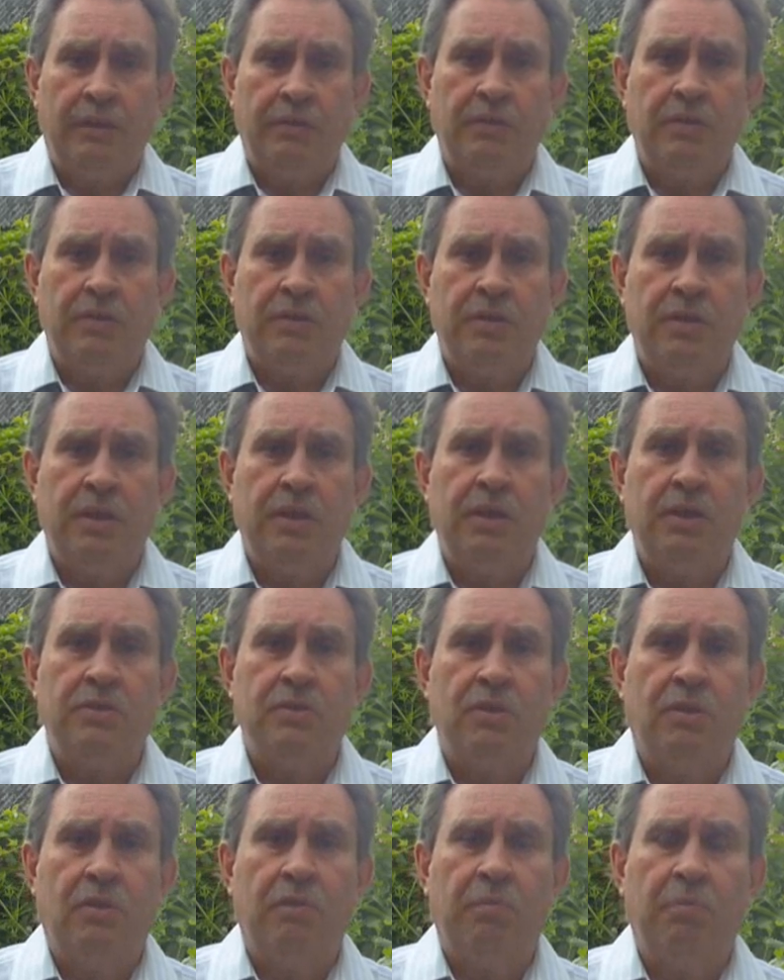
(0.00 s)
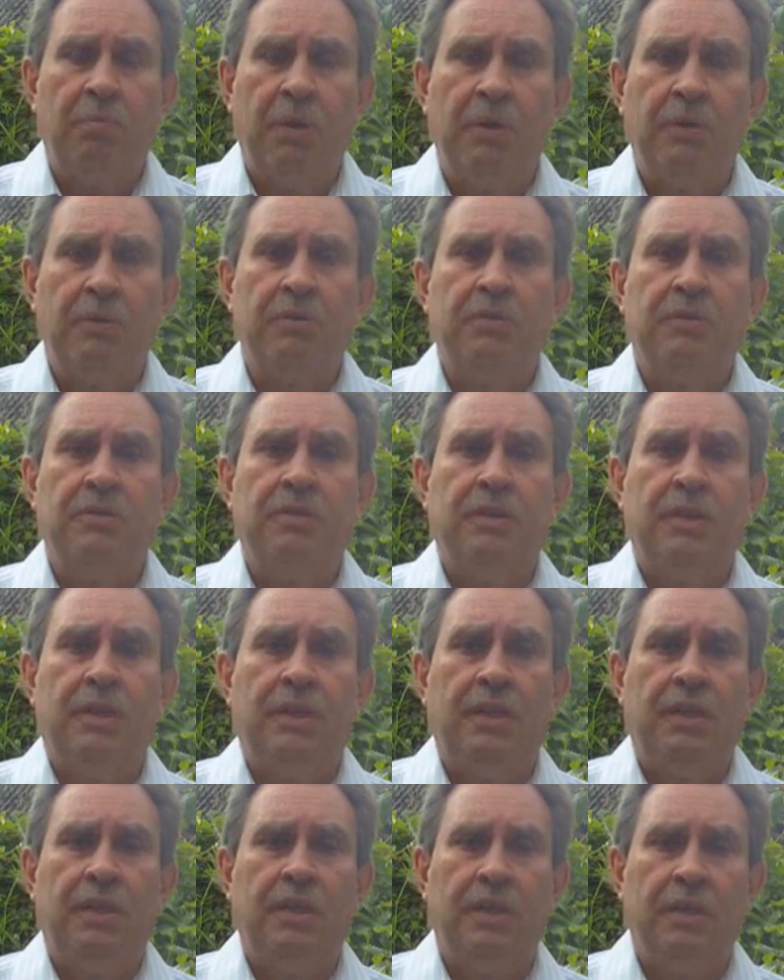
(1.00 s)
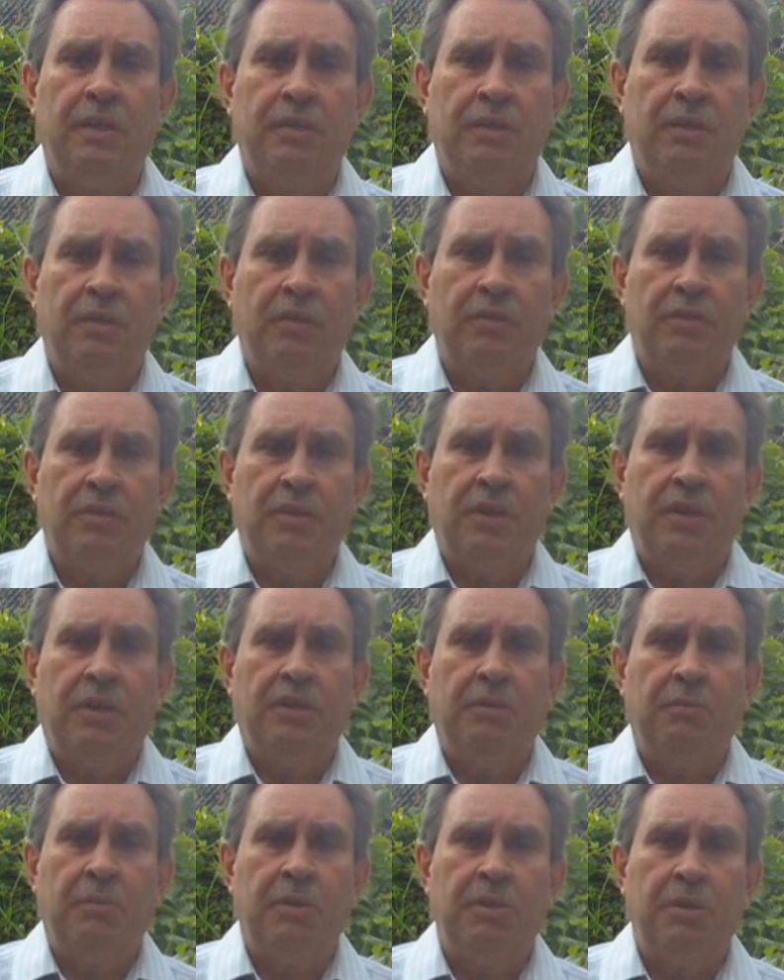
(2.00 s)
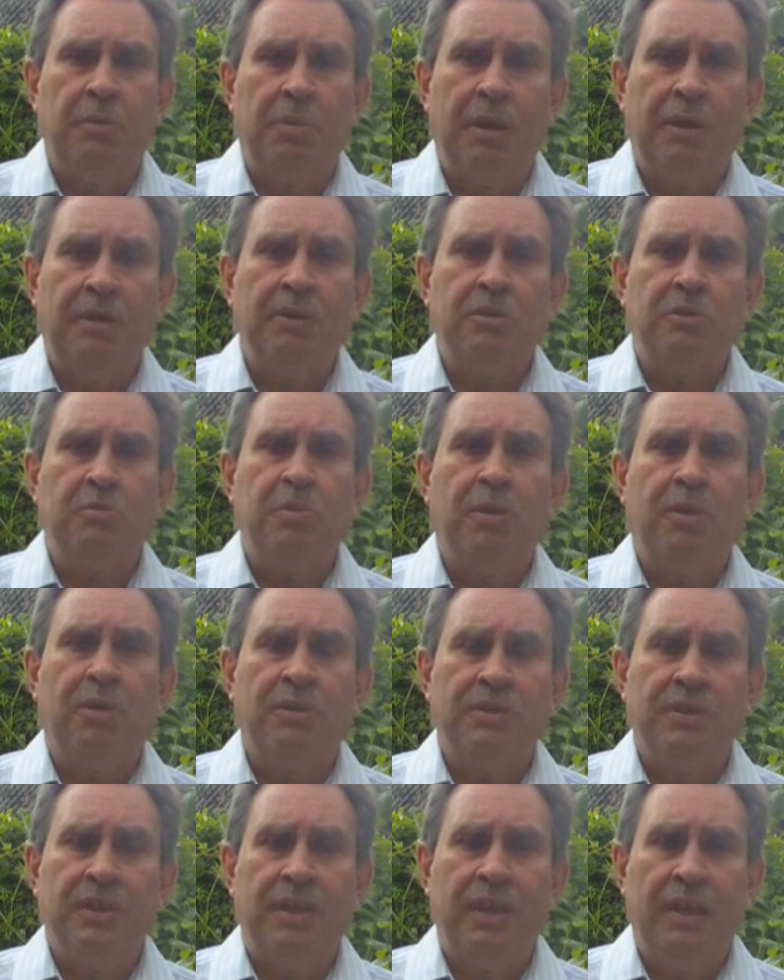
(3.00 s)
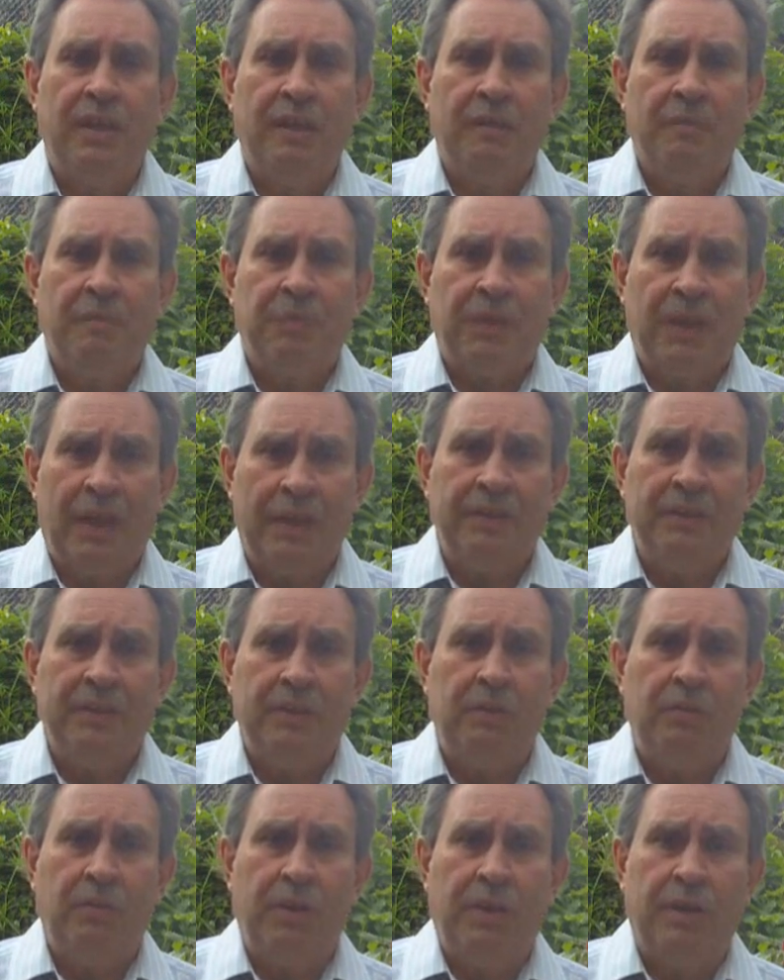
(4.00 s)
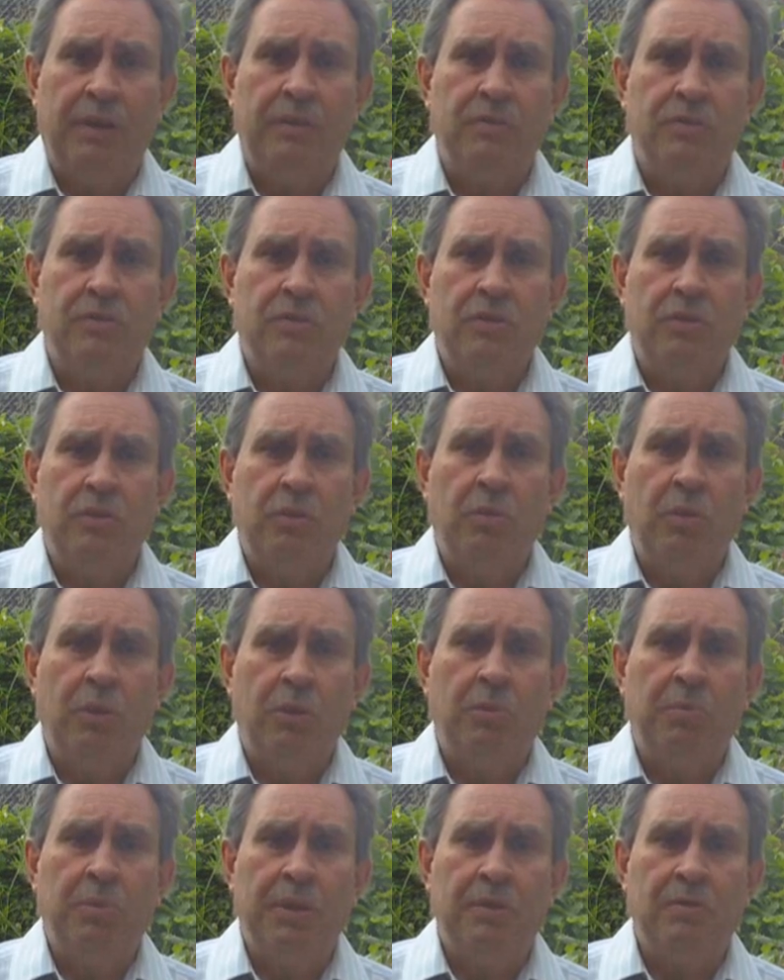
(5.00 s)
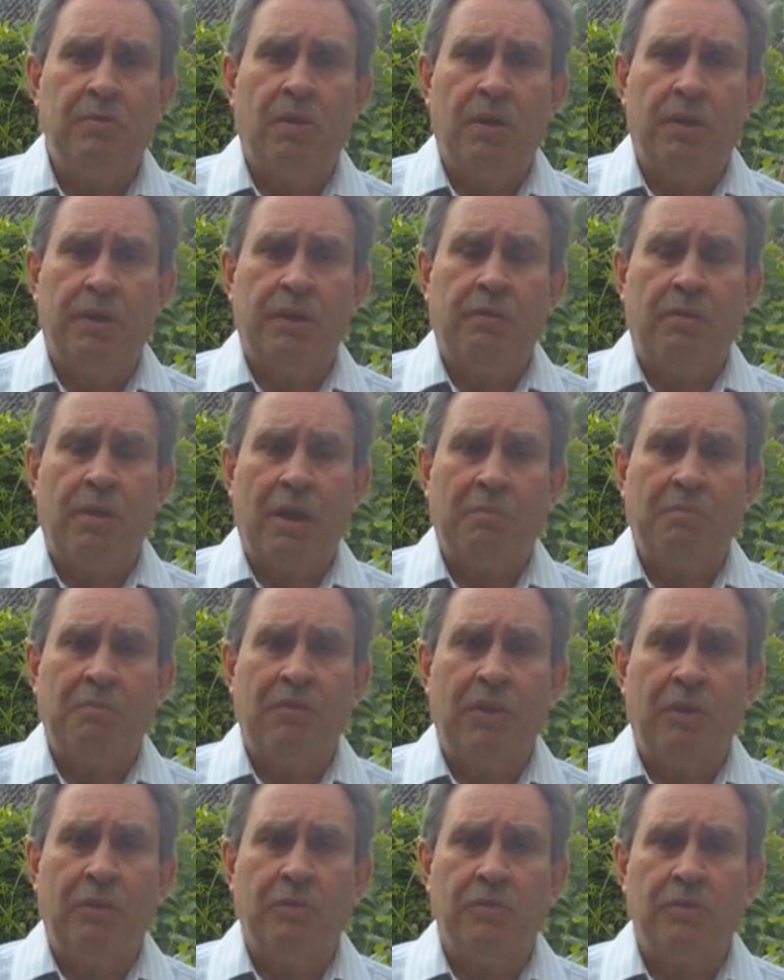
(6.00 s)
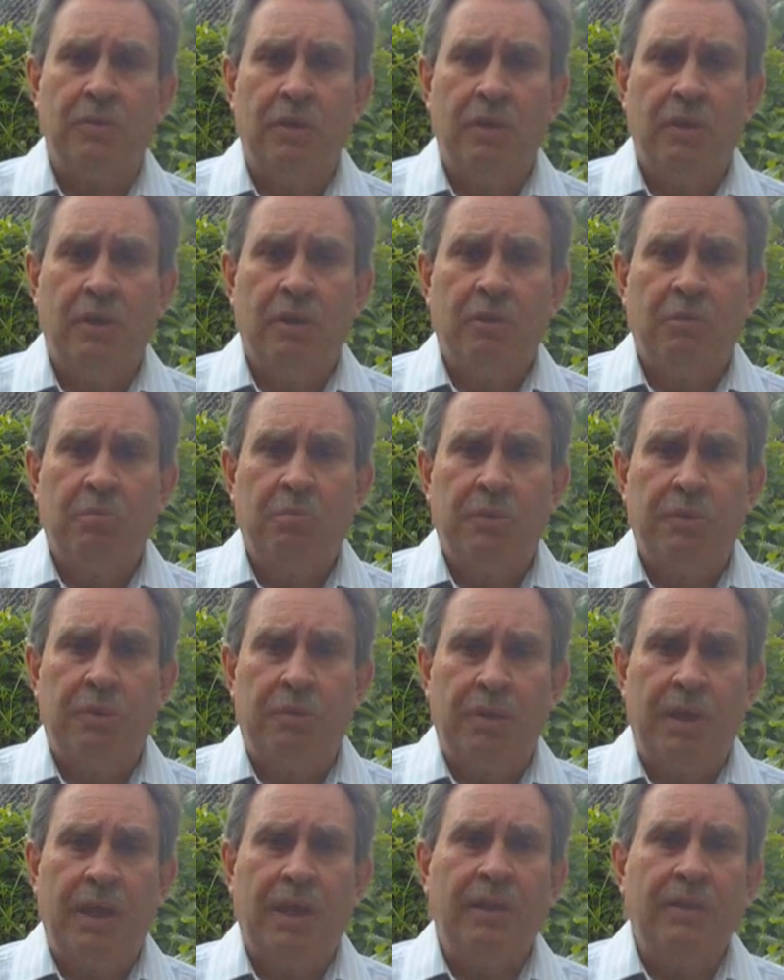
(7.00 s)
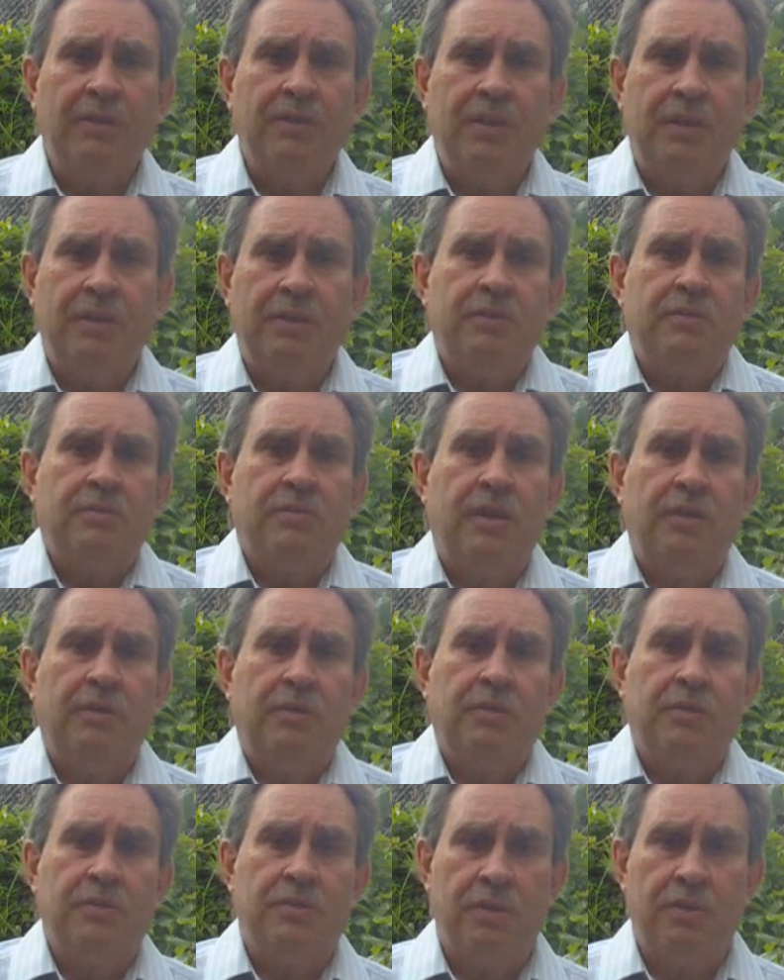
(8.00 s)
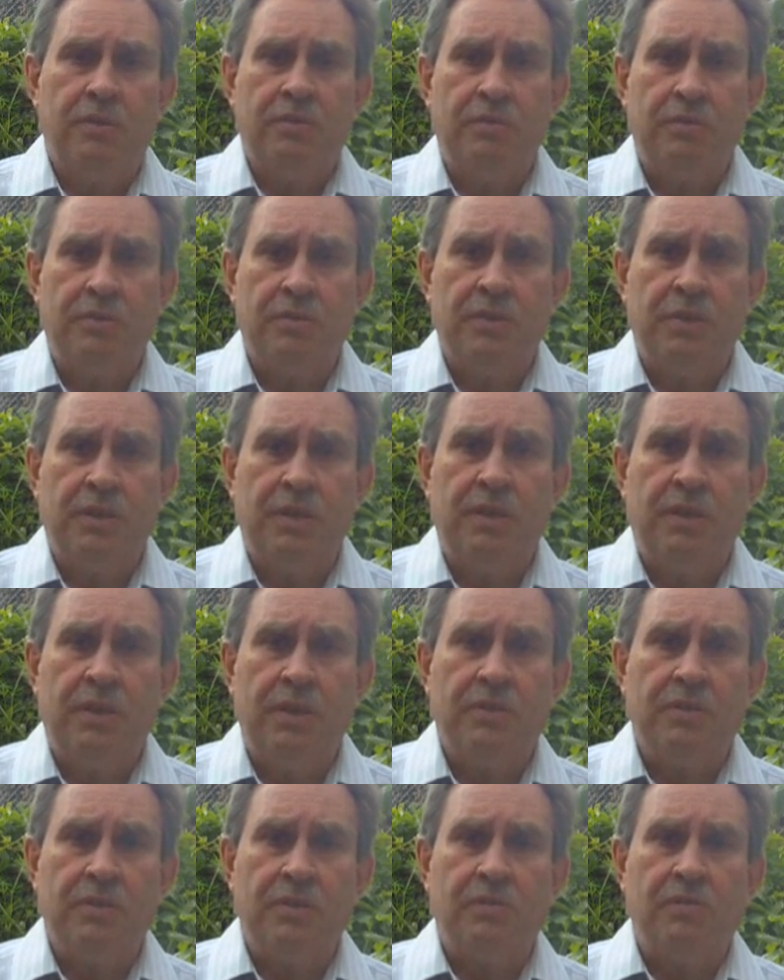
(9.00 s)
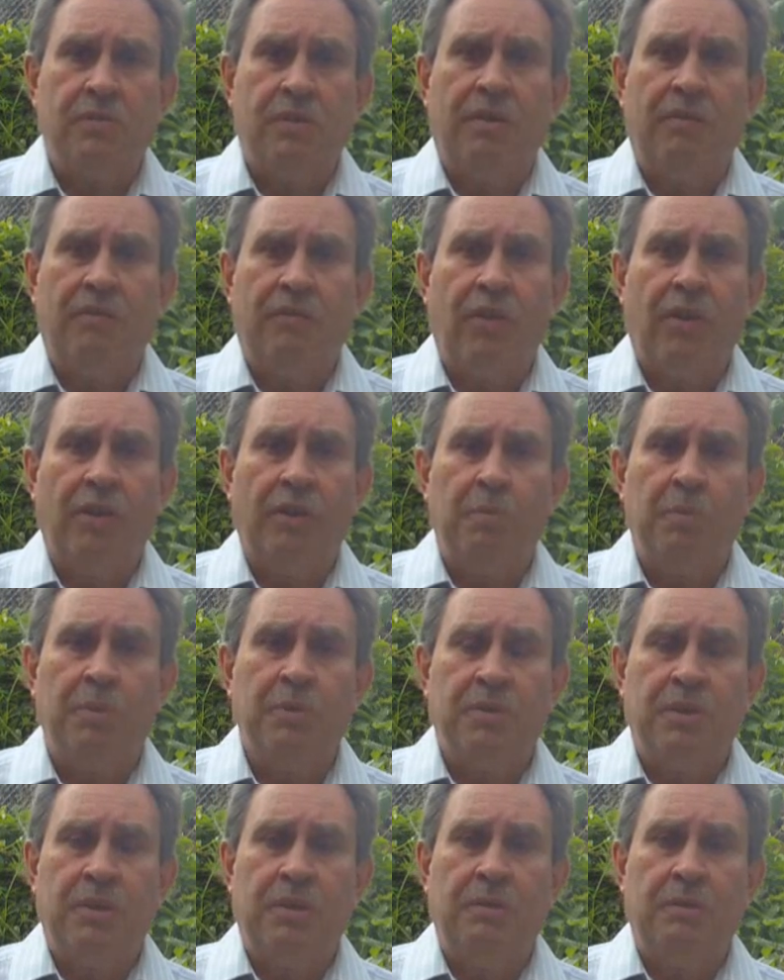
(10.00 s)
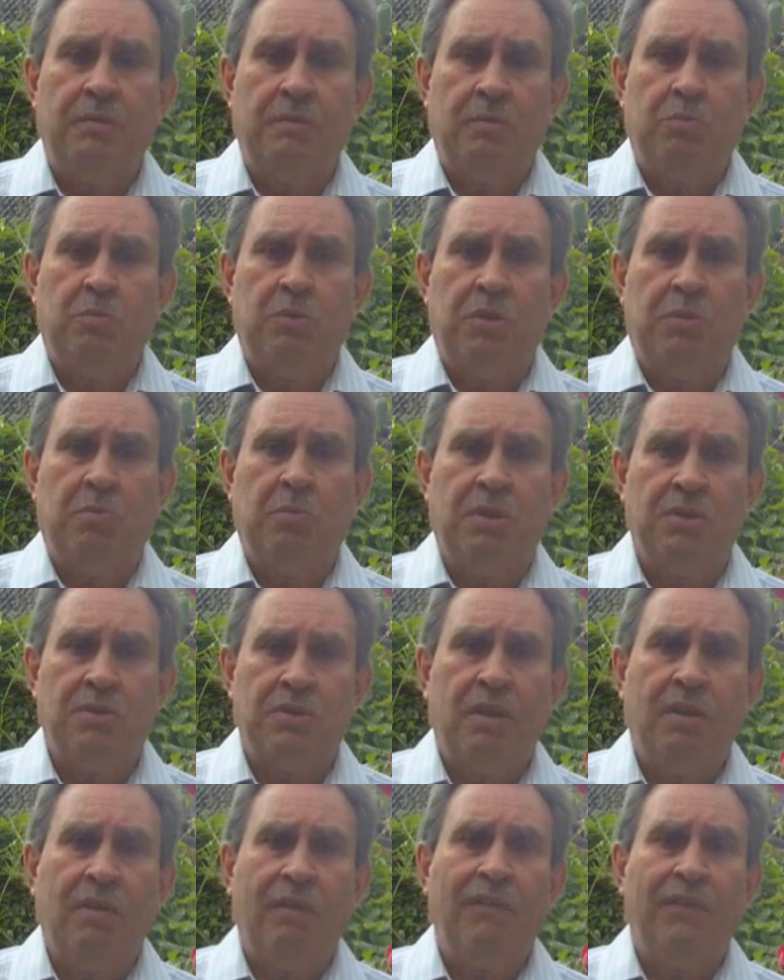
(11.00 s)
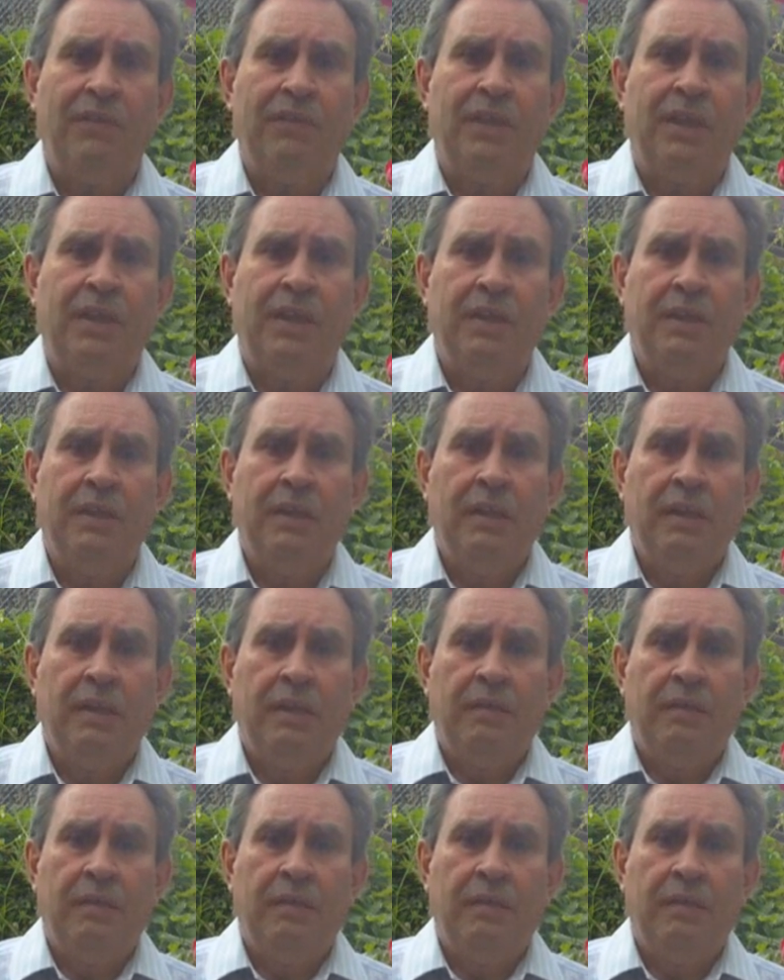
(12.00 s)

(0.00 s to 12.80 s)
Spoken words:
entities of both the United Kingdom Independence Party and the Greens, who will be trying to grab votes. But the reality of the Stroud constituency, it is a straight fight between myself and the